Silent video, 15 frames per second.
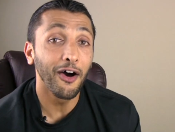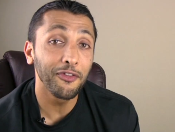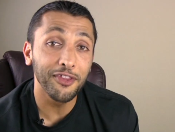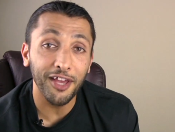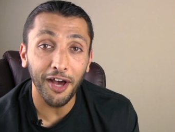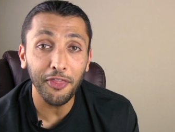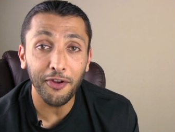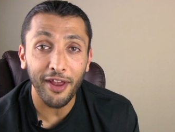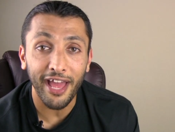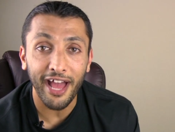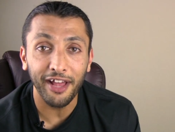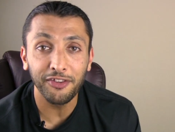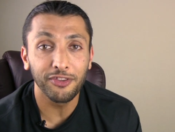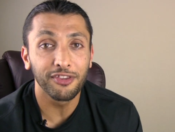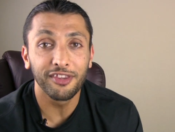On the other
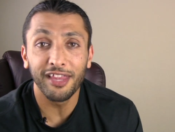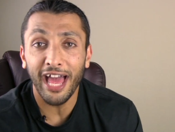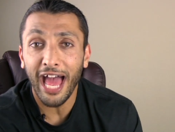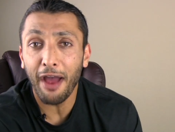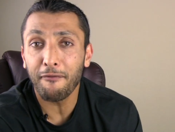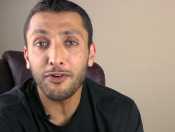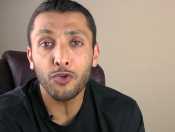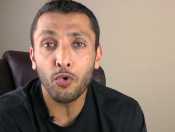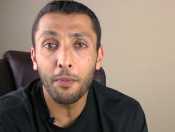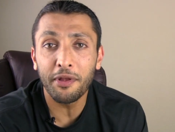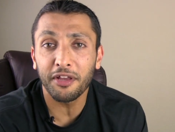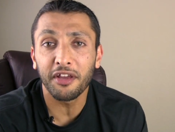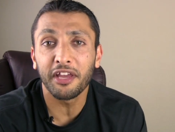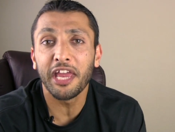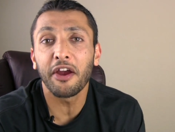hand, the average
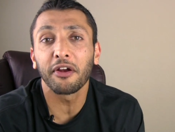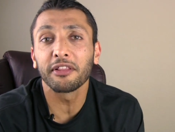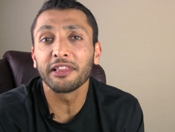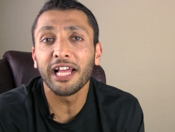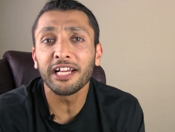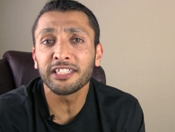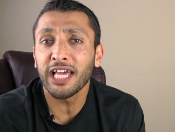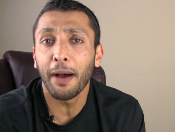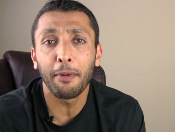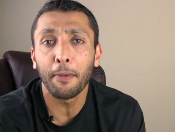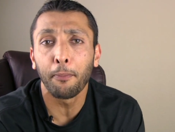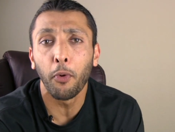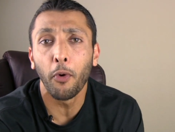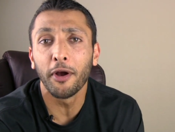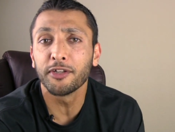woman can care less how
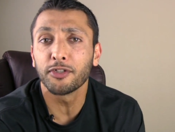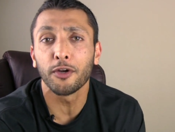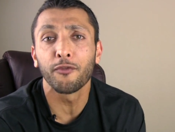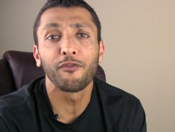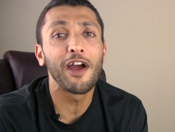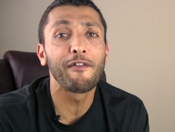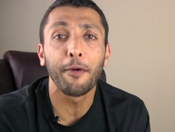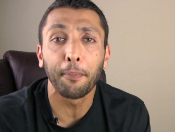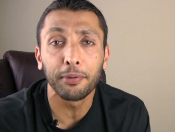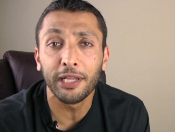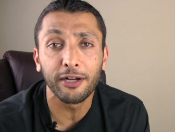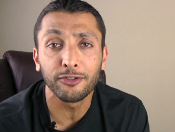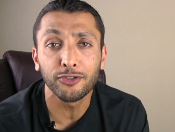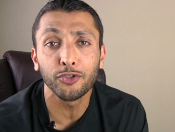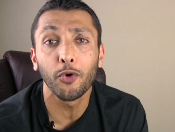many points your favorite
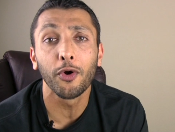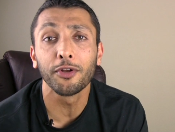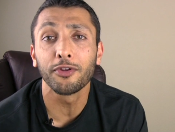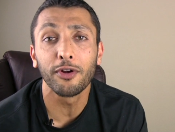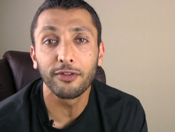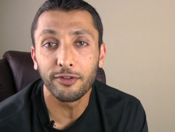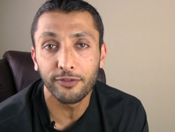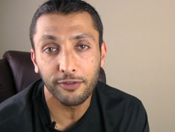player scored during the